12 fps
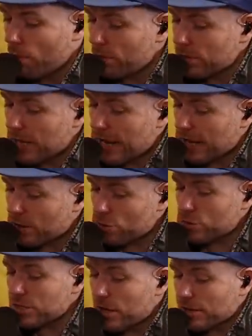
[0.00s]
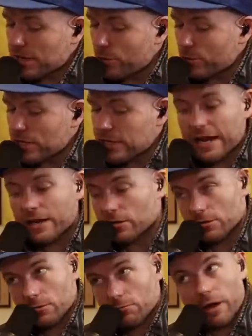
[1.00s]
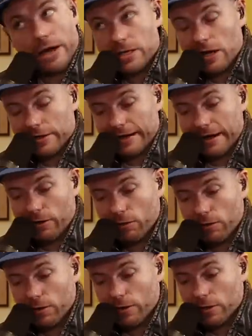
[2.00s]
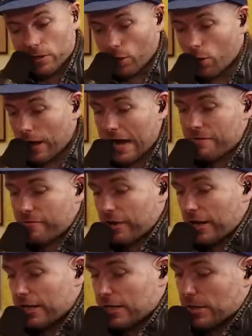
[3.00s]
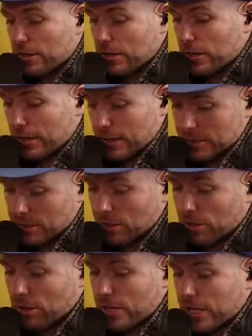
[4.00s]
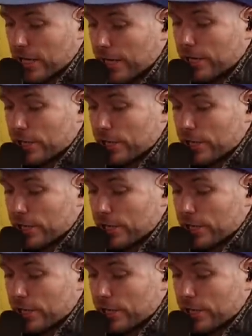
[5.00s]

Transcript: But a good dog now would eat anything. My dog now, you know, I have a little dog called Nicky